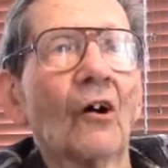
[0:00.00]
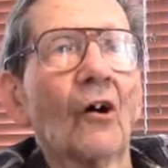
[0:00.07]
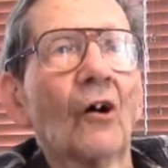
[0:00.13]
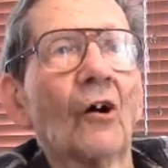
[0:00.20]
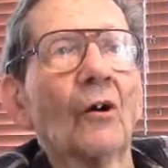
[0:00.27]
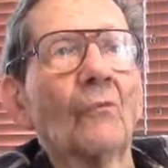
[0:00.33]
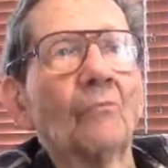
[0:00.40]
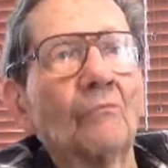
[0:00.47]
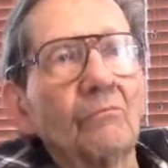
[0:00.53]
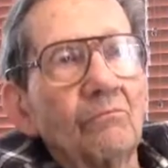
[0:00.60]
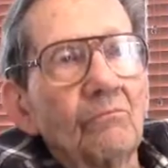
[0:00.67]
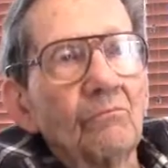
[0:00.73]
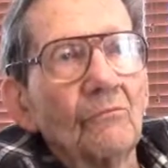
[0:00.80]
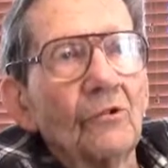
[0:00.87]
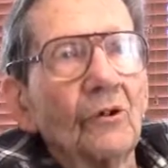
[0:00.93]
Or,
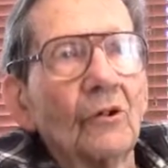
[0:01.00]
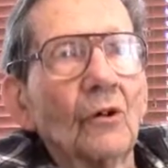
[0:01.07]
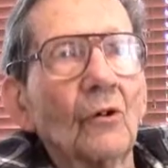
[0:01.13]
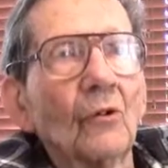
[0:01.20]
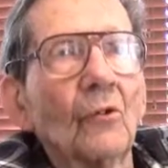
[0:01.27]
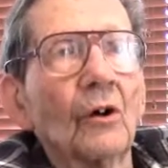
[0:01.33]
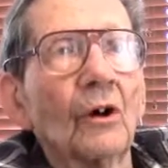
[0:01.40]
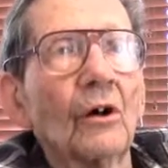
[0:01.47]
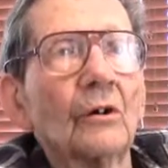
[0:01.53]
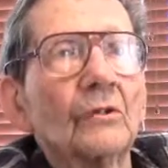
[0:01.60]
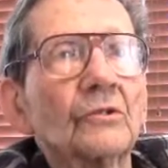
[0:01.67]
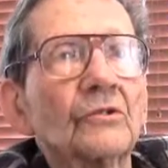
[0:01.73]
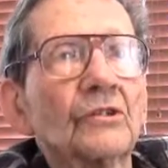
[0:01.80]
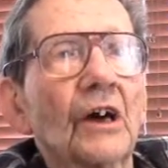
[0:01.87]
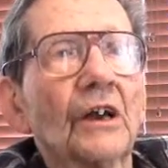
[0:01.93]
you know,
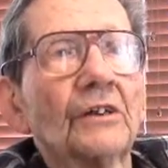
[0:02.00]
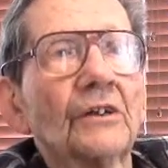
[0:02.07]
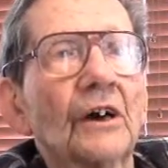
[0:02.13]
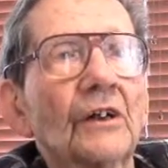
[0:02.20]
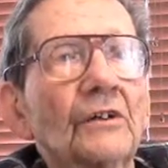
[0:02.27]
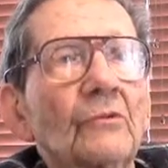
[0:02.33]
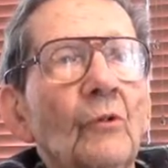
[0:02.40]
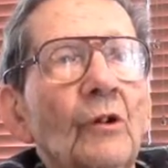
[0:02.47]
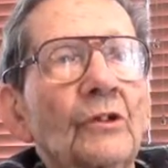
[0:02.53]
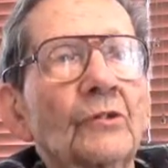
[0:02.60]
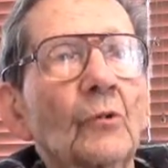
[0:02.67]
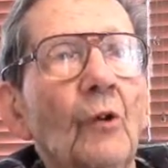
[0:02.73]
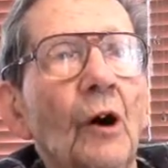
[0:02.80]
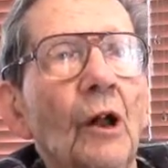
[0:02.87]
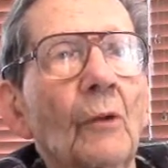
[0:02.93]
shotgun once
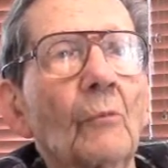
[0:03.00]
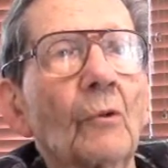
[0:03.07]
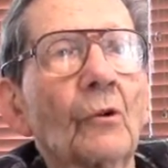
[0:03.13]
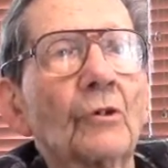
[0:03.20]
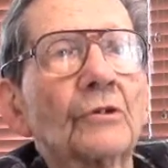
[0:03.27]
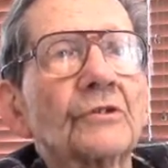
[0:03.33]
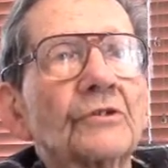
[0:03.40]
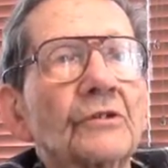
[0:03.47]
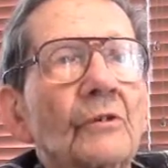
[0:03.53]
in a while, birds.